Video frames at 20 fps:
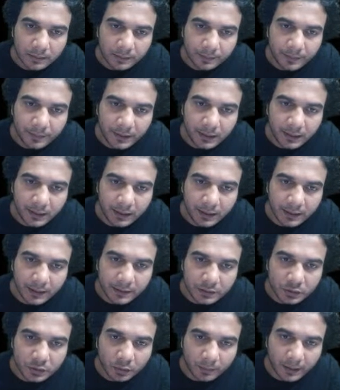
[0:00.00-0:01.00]
b e
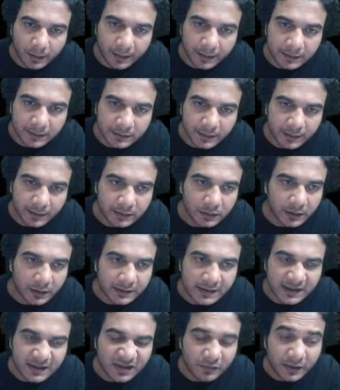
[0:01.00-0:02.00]
raised to minus x.
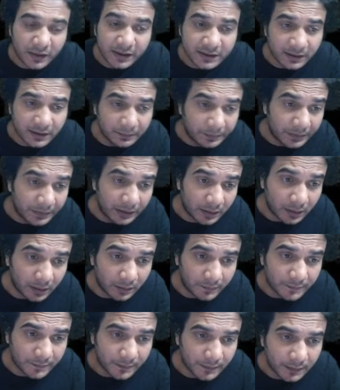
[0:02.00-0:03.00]
Okay, this is a very simple
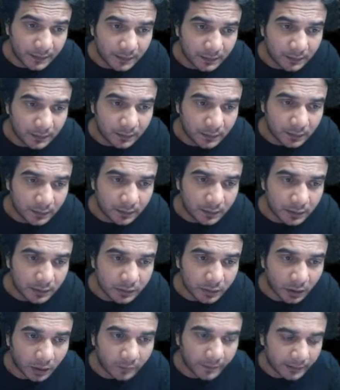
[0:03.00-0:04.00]
curve.
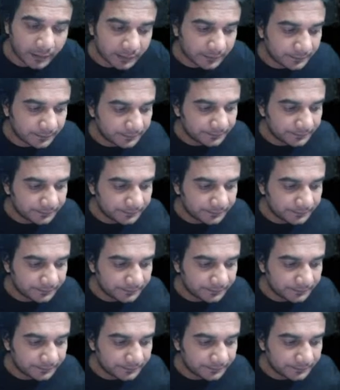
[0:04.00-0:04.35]
Solve it.